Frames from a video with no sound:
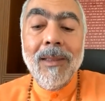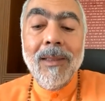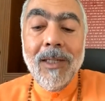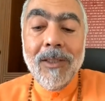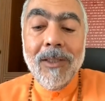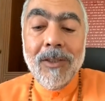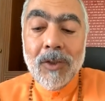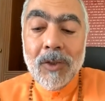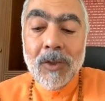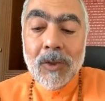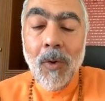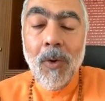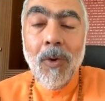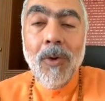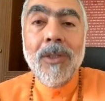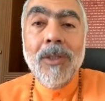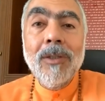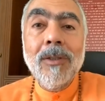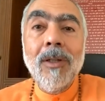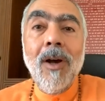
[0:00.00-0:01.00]
the
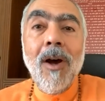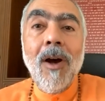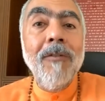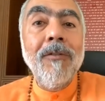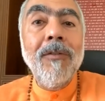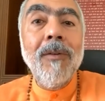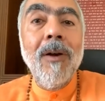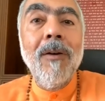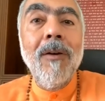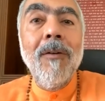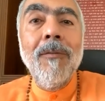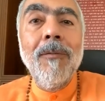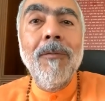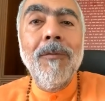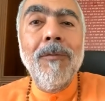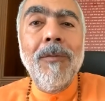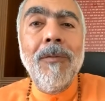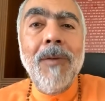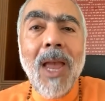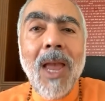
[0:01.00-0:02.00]
source of
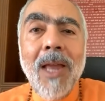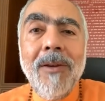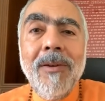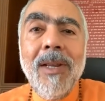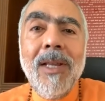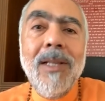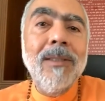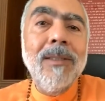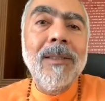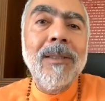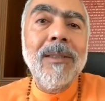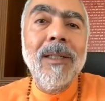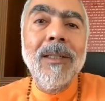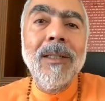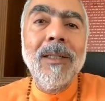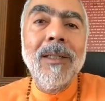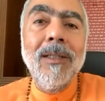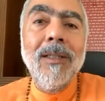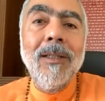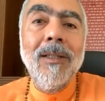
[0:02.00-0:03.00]
various
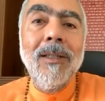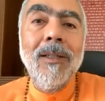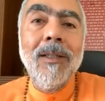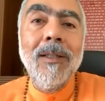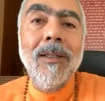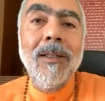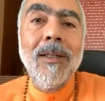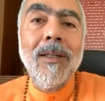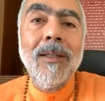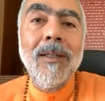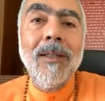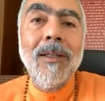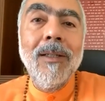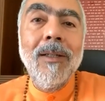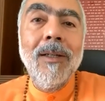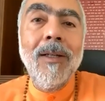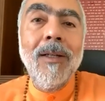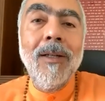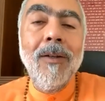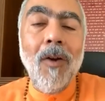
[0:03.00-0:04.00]

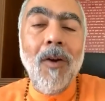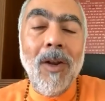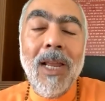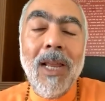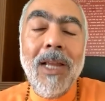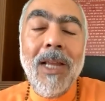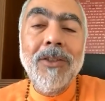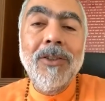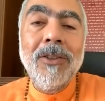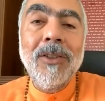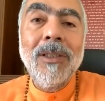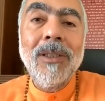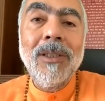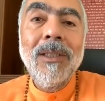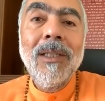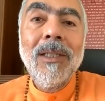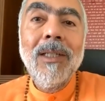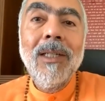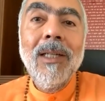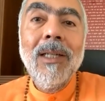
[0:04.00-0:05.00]
knowledge,
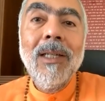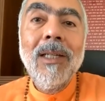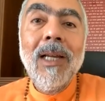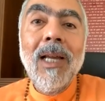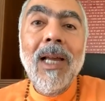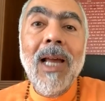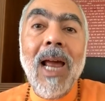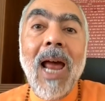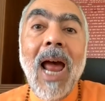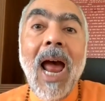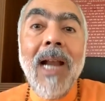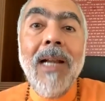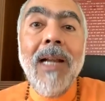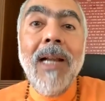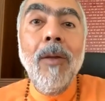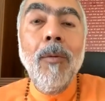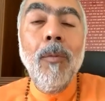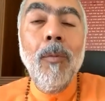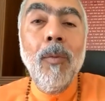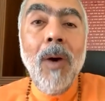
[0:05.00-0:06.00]

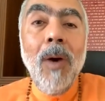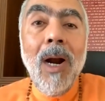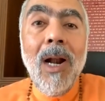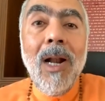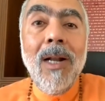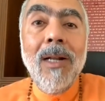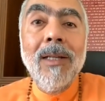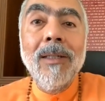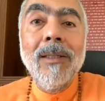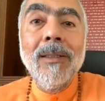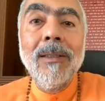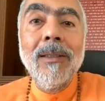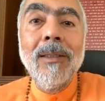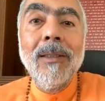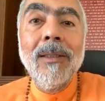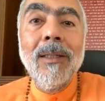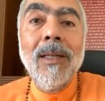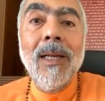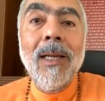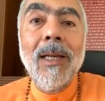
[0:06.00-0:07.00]
and the world
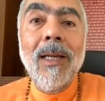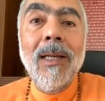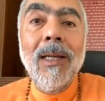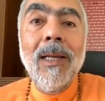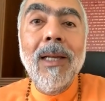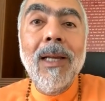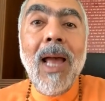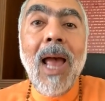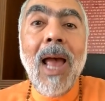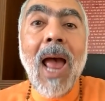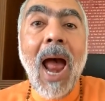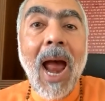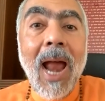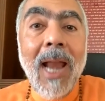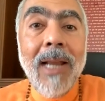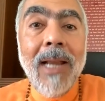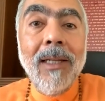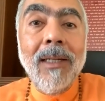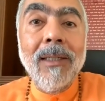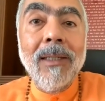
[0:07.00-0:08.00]

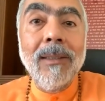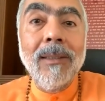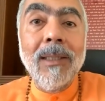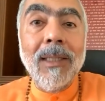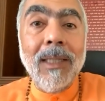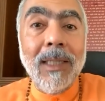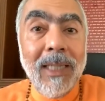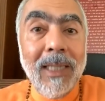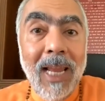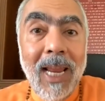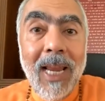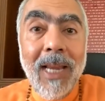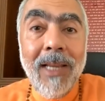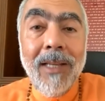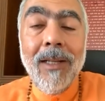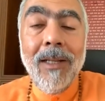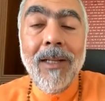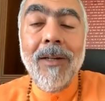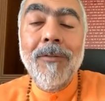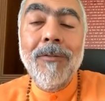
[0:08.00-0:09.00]
had
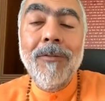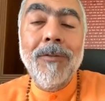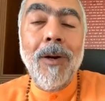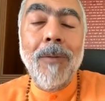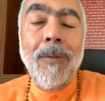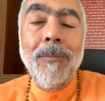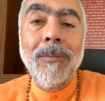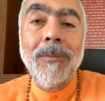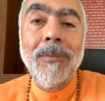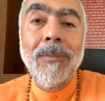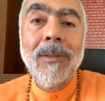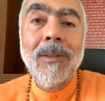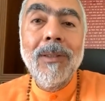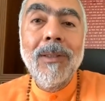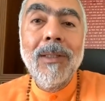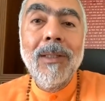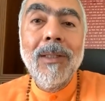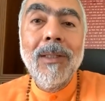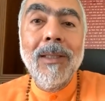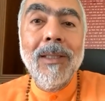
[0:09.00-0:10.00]
gained from
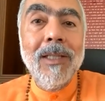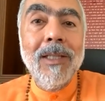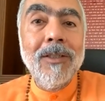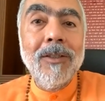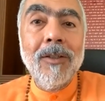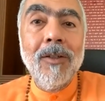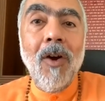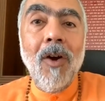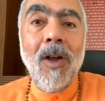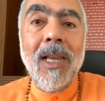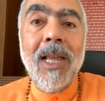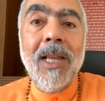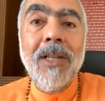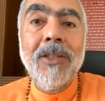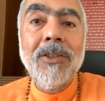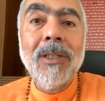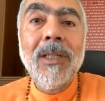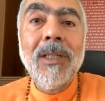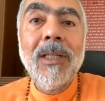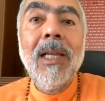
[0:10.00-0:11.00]
this
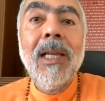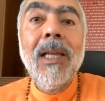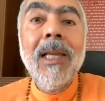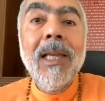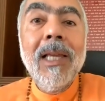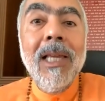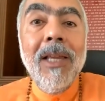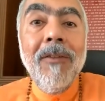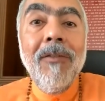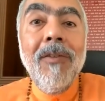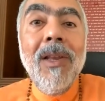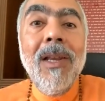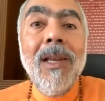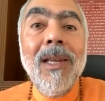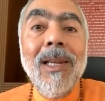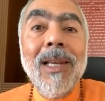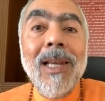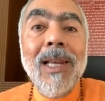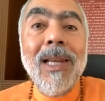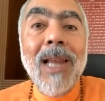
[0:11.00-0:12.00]
knowledge,
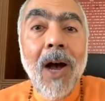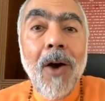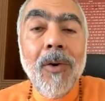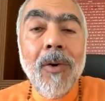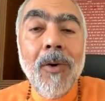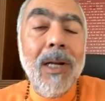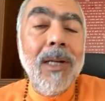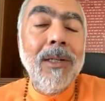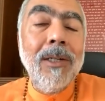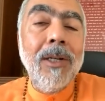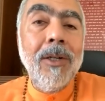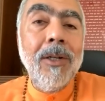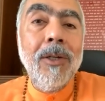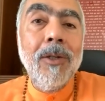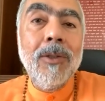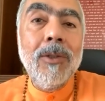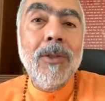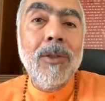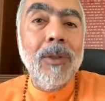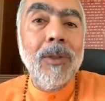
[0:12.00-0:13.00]
even now
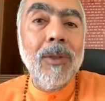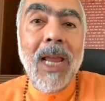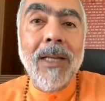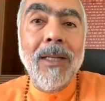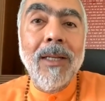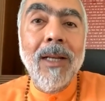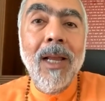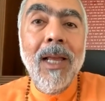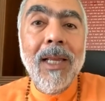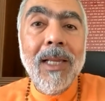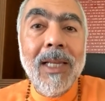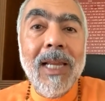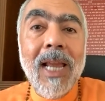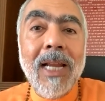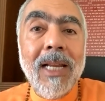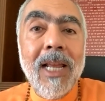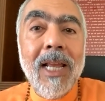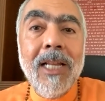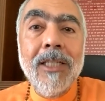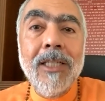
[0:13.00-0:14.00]
continues to
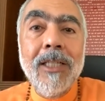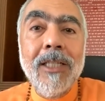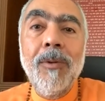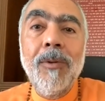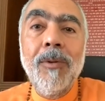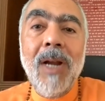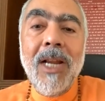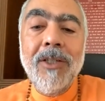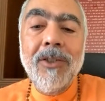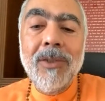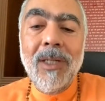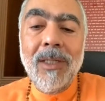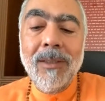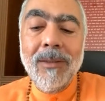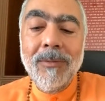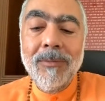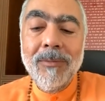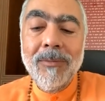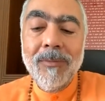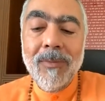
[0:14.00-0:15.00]
get
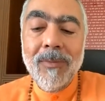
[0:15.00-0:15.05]
inspiration.